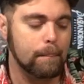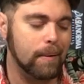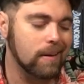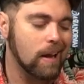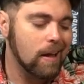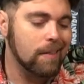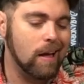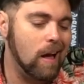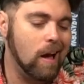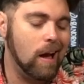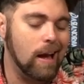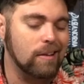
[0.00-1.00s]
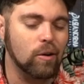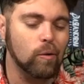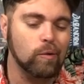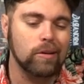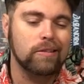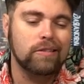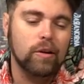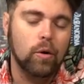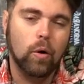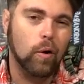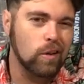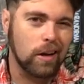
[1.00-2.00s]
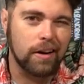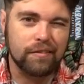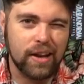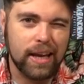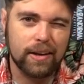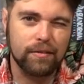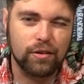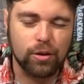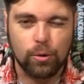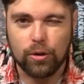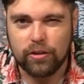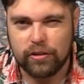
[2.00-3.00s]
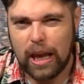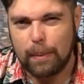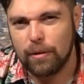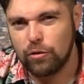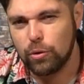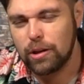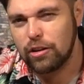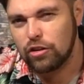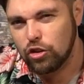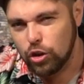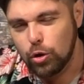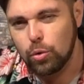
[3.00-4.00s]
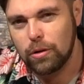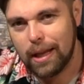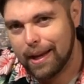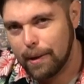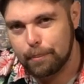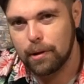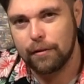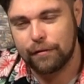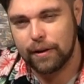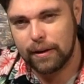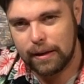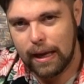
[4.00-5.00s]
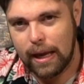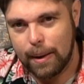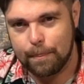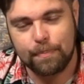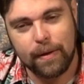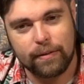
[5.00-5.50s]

But I don't really see a whole lot of negative to this game. It's really, do you like a bluffing game?